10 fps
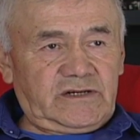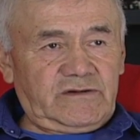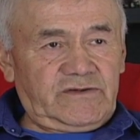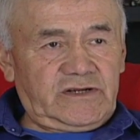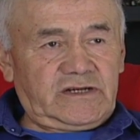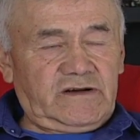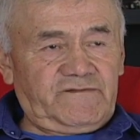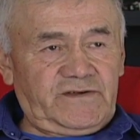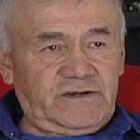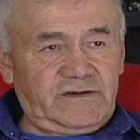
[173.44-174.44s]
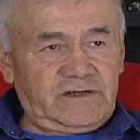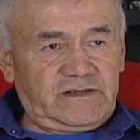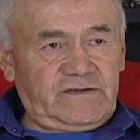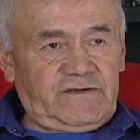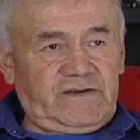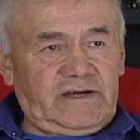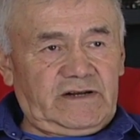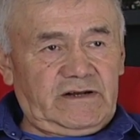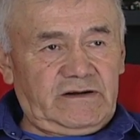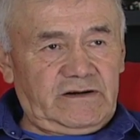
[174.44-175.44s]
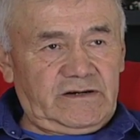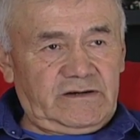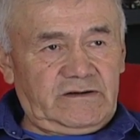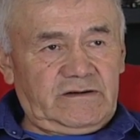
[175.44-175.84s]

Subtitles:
the tough years in the